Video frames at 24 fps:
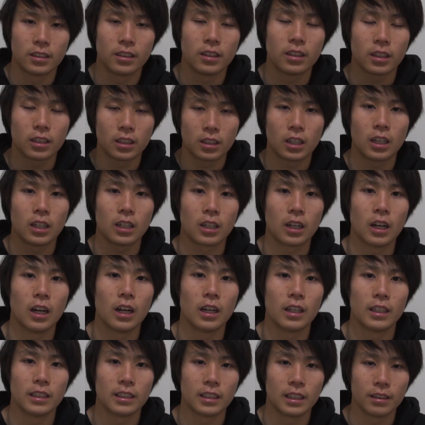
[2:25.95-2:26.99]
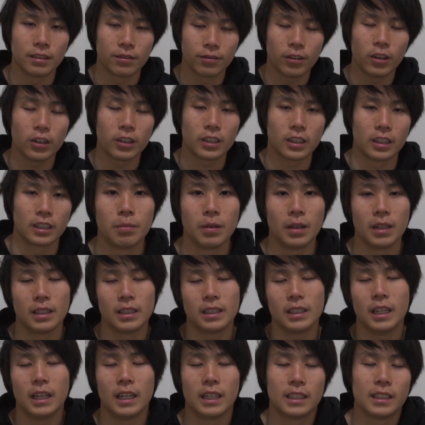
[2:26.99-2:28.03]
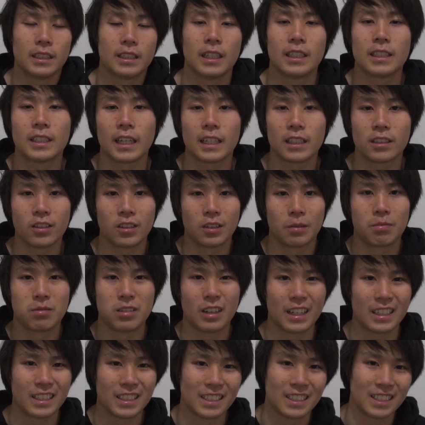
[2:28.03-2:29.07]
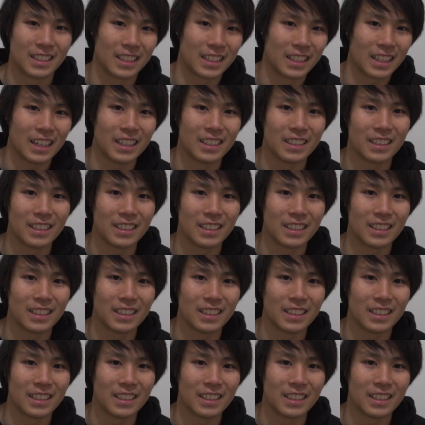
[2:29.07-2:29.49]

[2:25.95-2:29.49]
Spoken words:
the car is in focus. But yeah, it takes a lot of practice to get